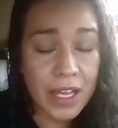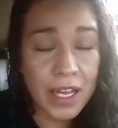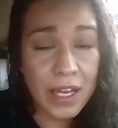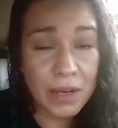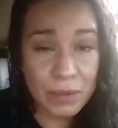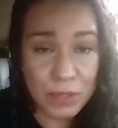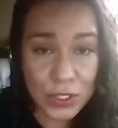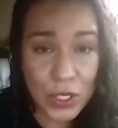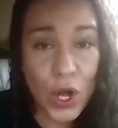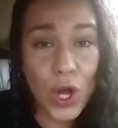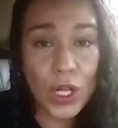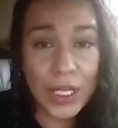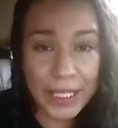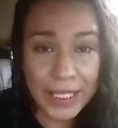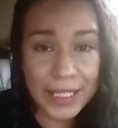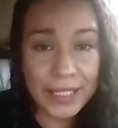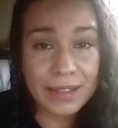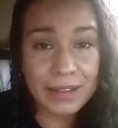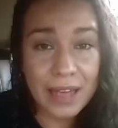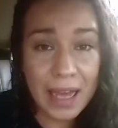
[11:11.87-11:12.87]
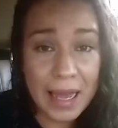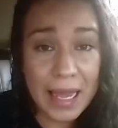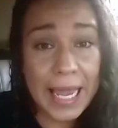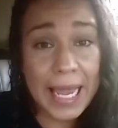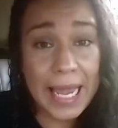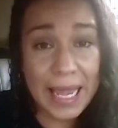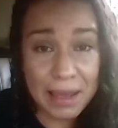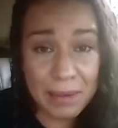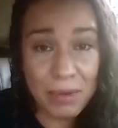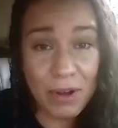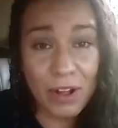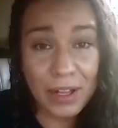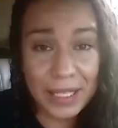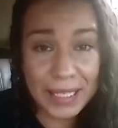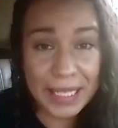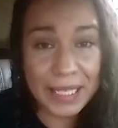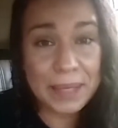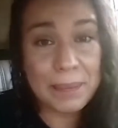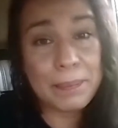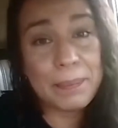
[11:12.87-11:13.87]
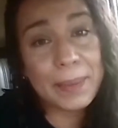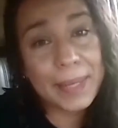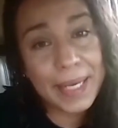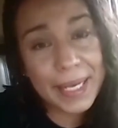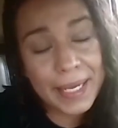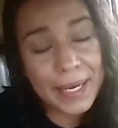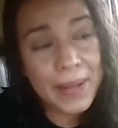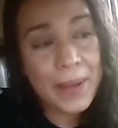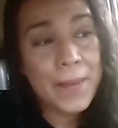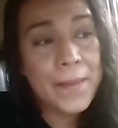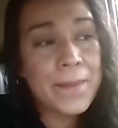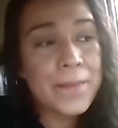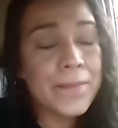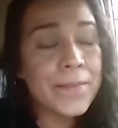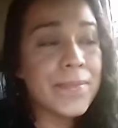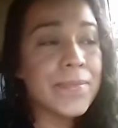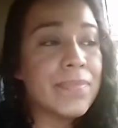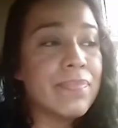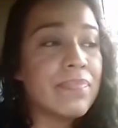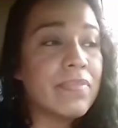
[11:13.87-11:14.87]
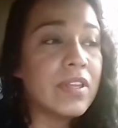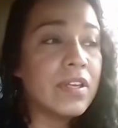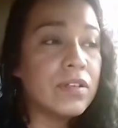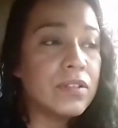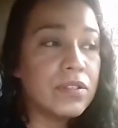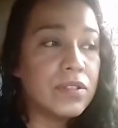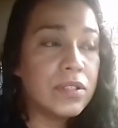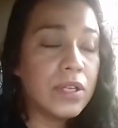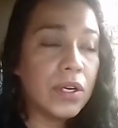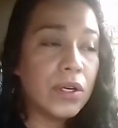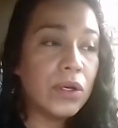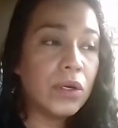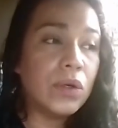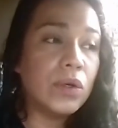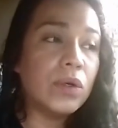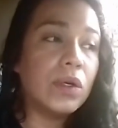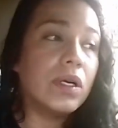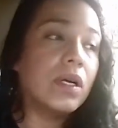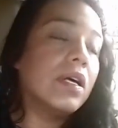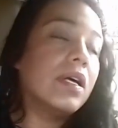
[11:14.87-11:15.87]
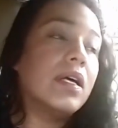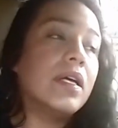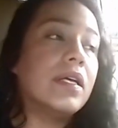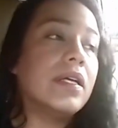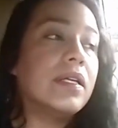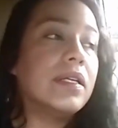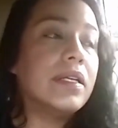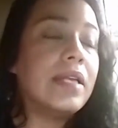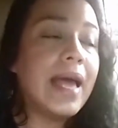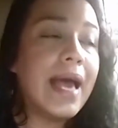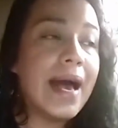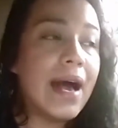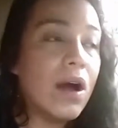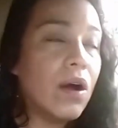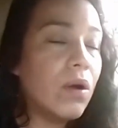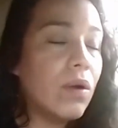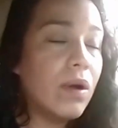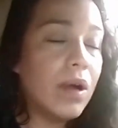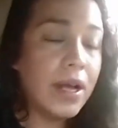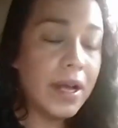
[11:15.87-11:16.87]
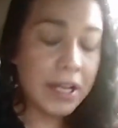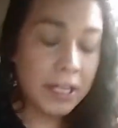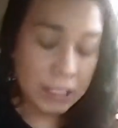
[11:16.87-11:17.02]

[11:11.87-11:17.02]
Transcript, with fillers: I was all in. I am all in. But so now